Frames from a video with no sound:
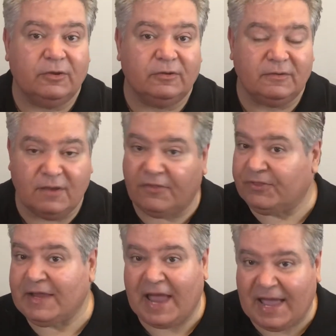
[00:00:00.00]

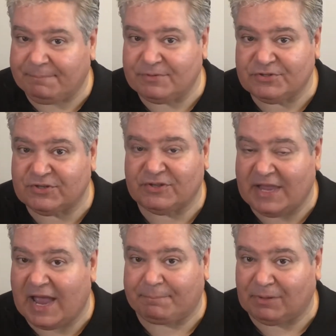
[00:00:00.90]
Nothing happens to the
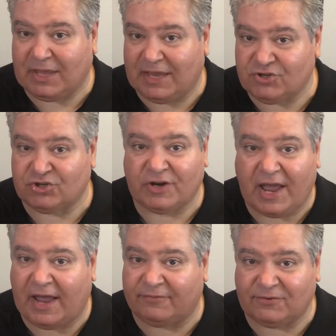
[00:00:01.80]
application
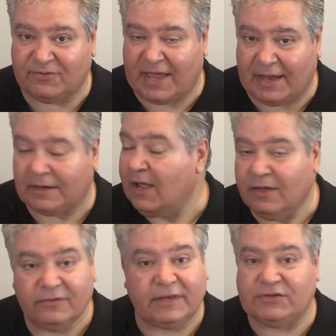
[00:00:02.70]
after that.
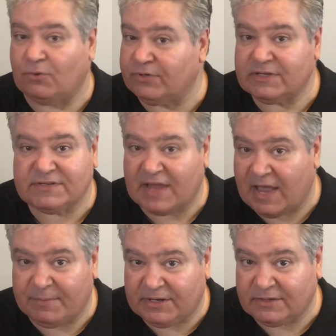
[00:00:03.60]
They don't
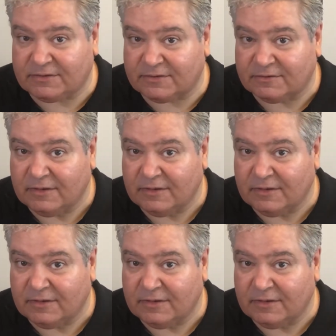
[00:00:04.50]
examine it.